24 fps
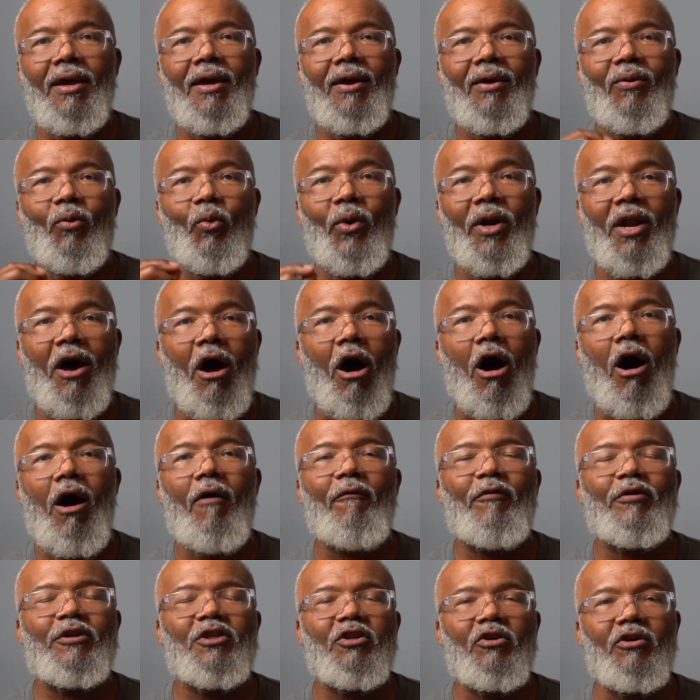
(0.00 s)
When an
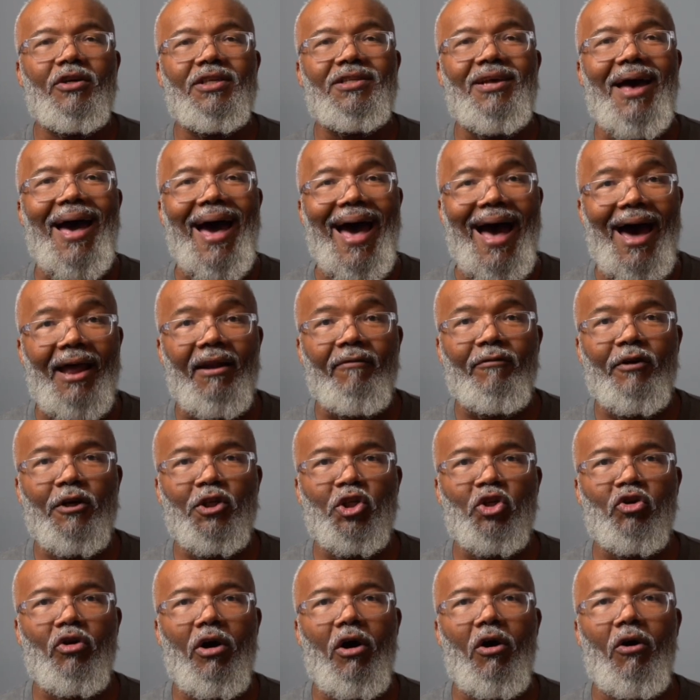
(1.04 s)
officer is out of
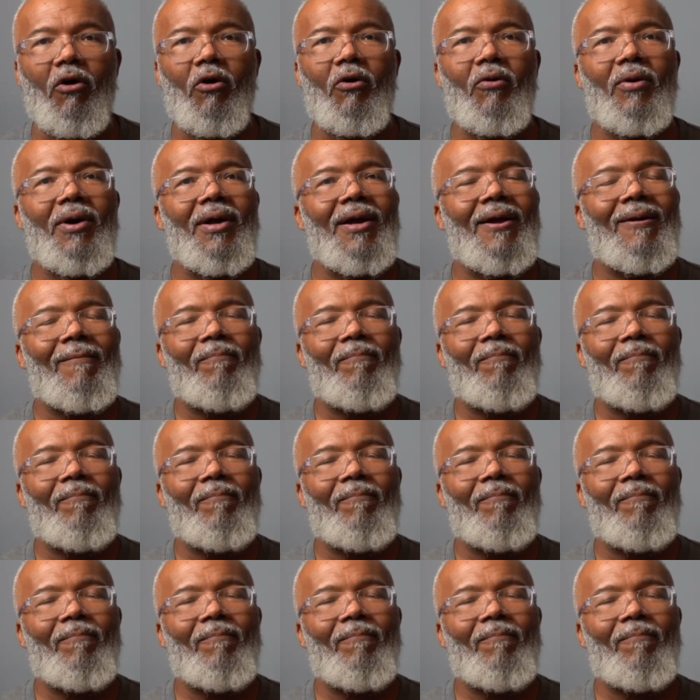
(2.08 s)
control,